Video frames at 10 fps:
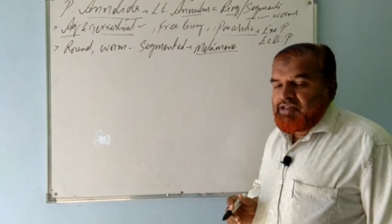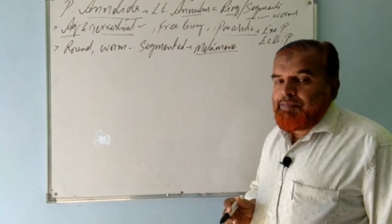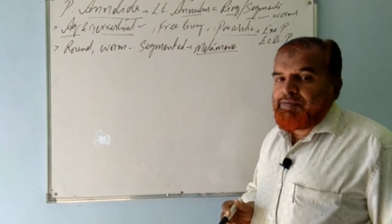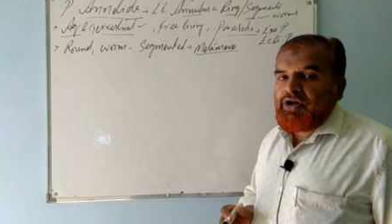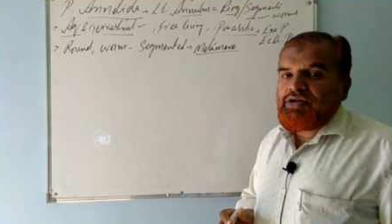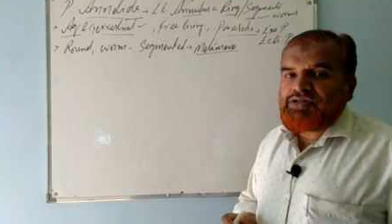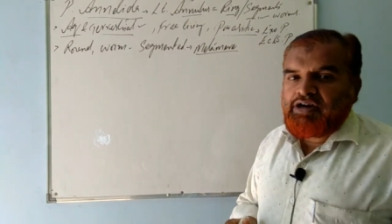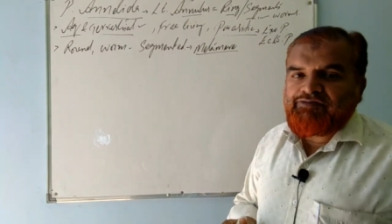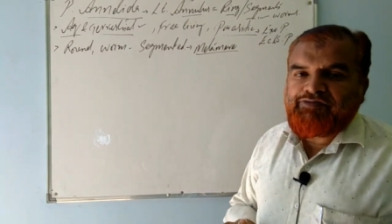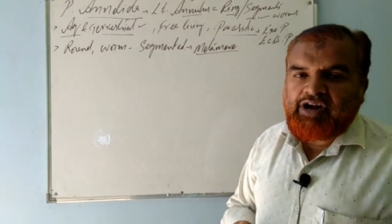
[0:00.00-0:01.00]
The process
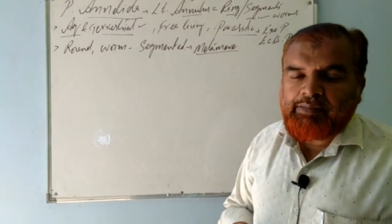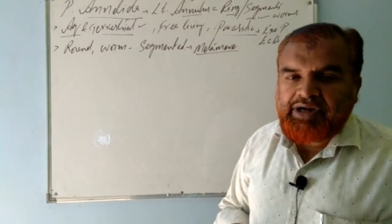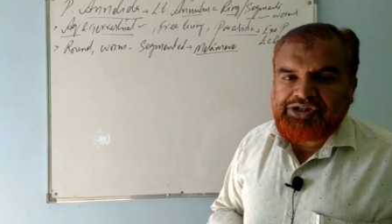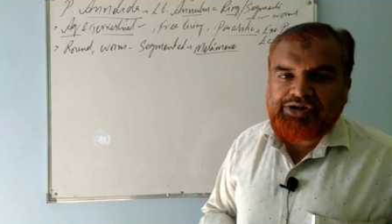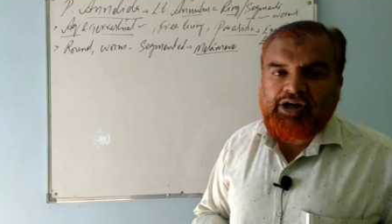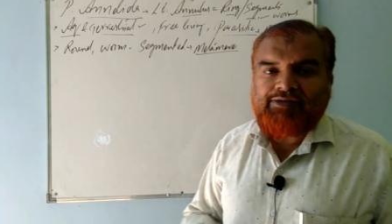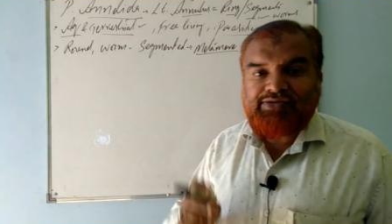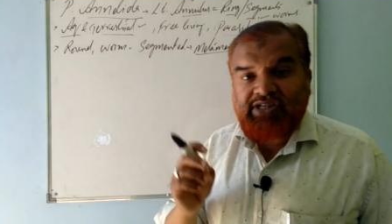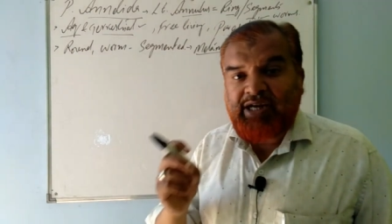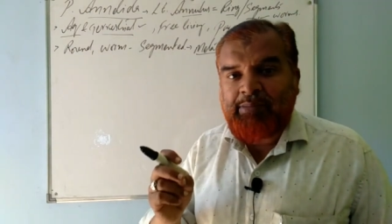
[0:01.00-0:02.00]
of formation
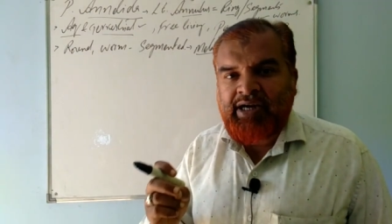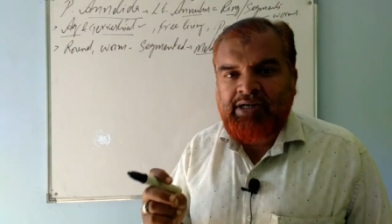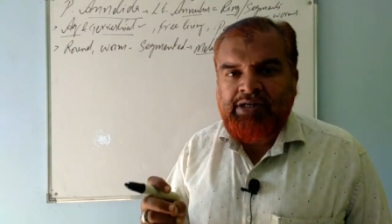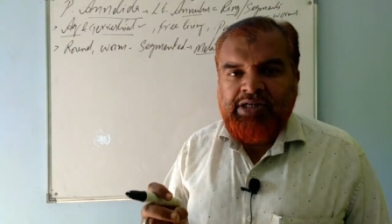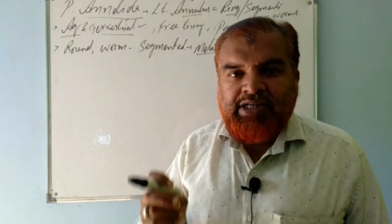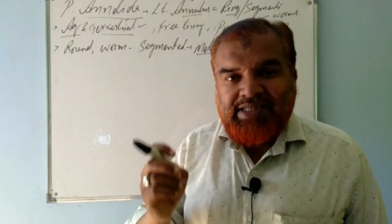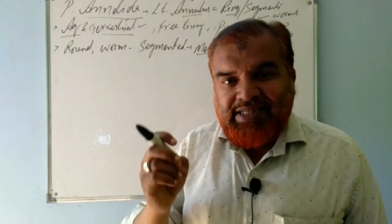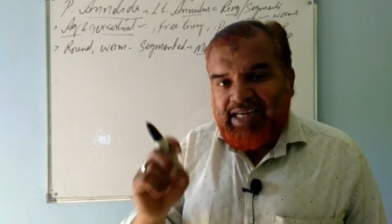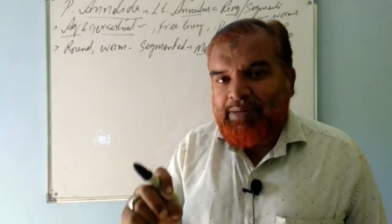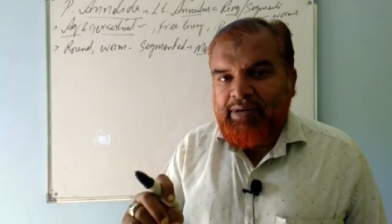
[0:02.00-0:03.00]
of
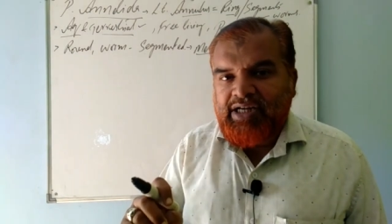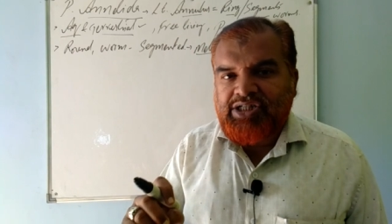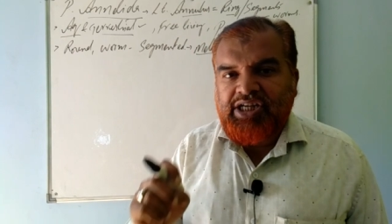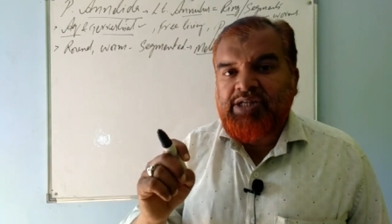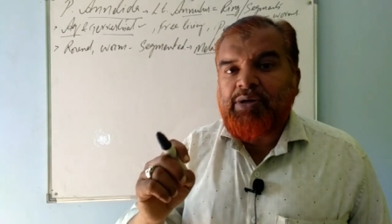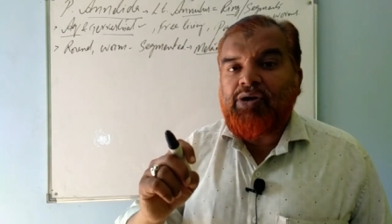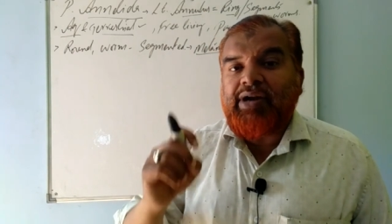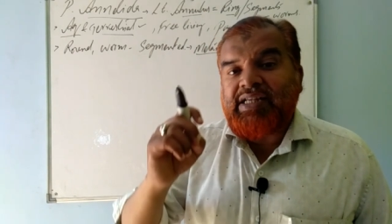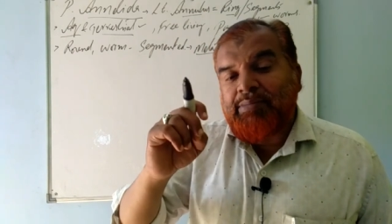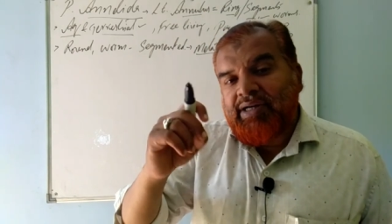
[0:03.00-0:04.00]
segments is
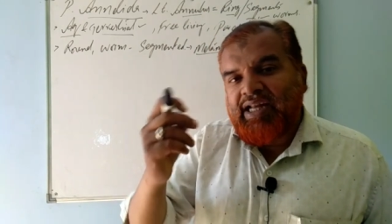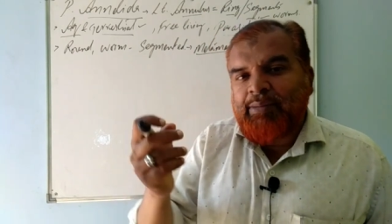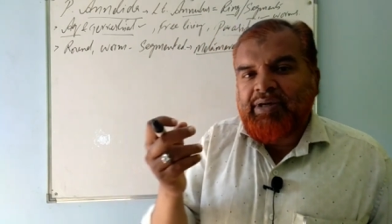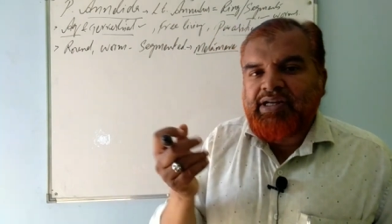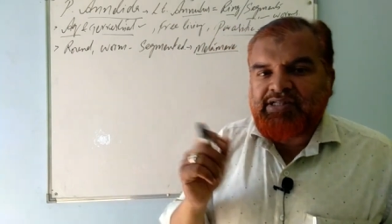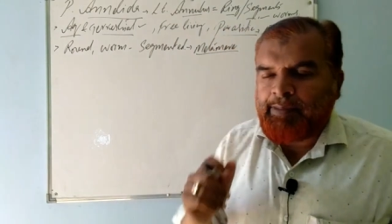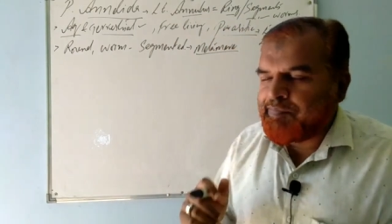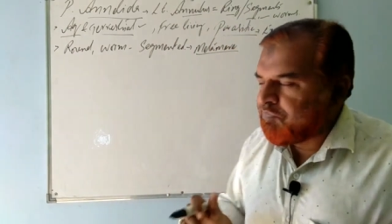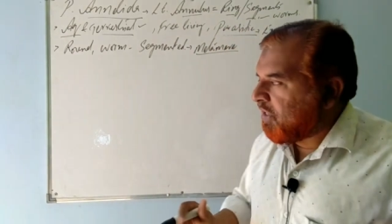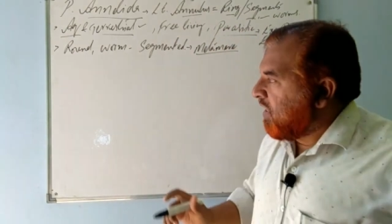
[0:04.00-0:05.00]
known as
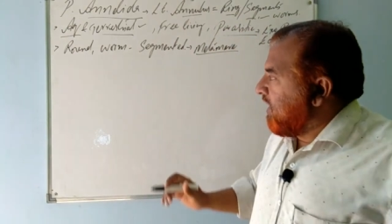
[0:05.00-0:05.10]
metamerism.